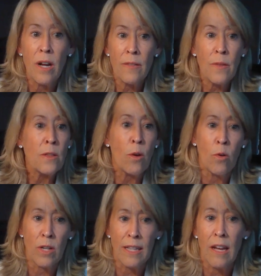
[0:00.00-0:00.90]
I think the
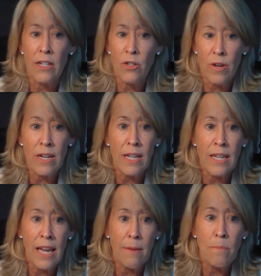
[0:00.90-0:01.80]
online training
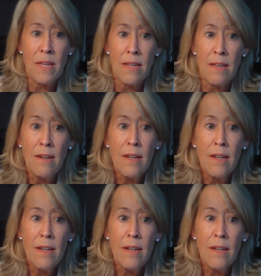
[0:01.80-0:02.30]
can be